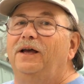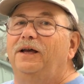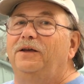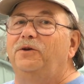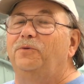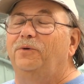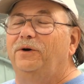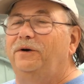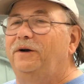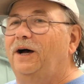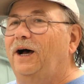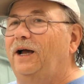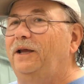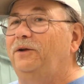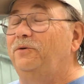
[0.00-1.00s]

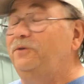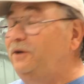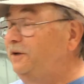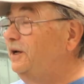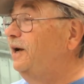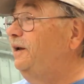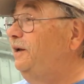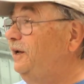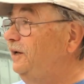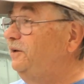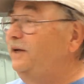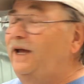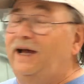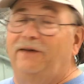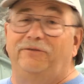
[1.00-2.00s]
you did not need
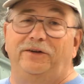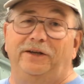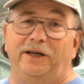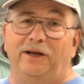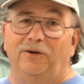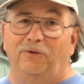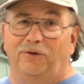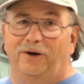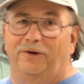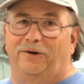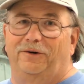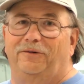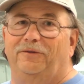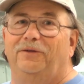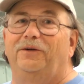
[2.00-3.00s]
to have a tail
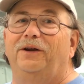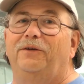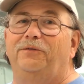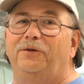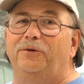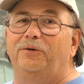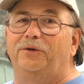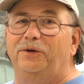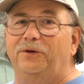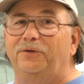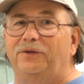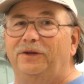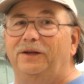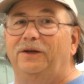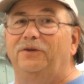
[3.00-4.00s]
rotor if you were
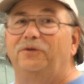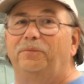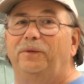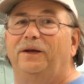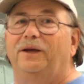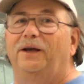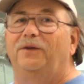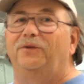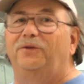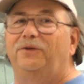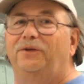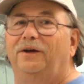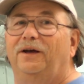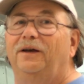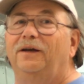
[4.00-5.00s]
using this, because